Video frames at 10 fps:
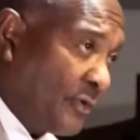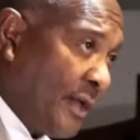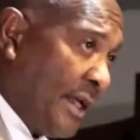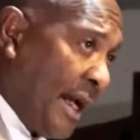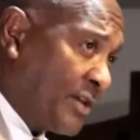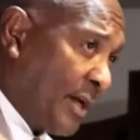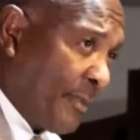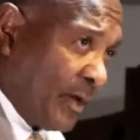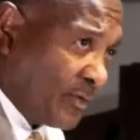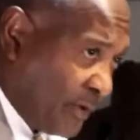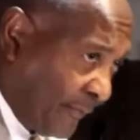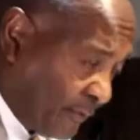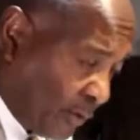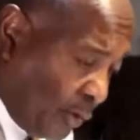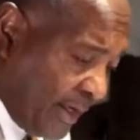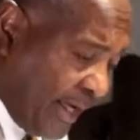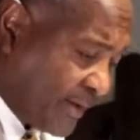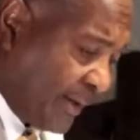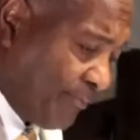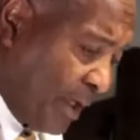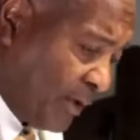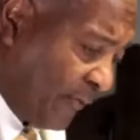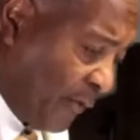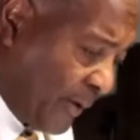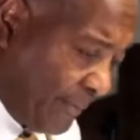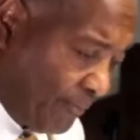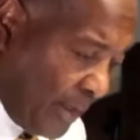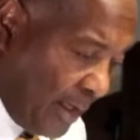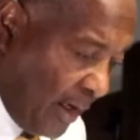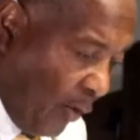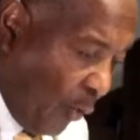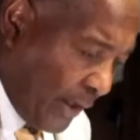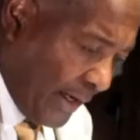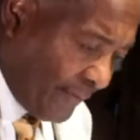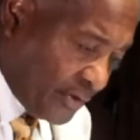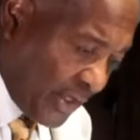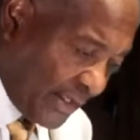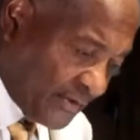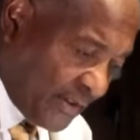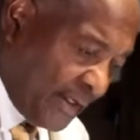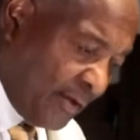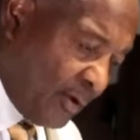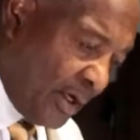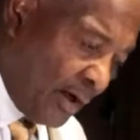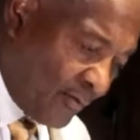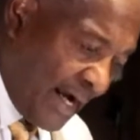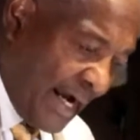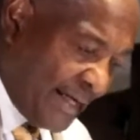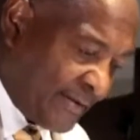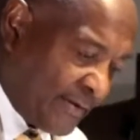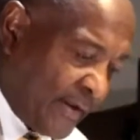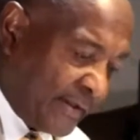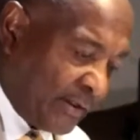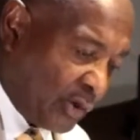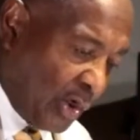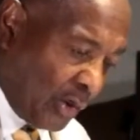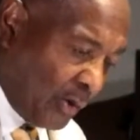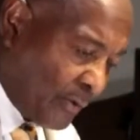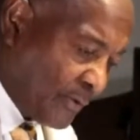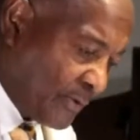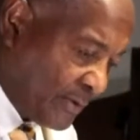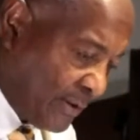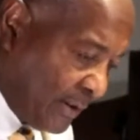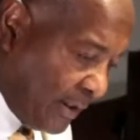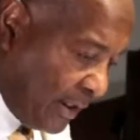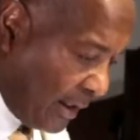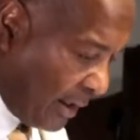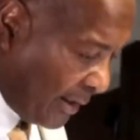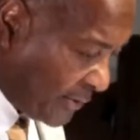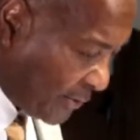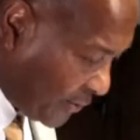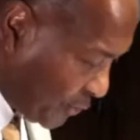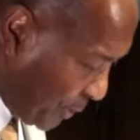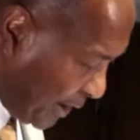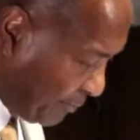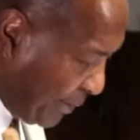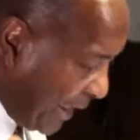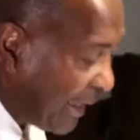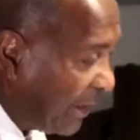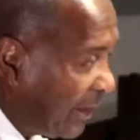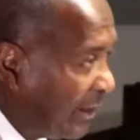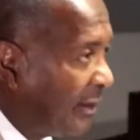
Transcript: He has something else different, or he has something better for you. Whenever jealousy arises, it can cause us to speak badly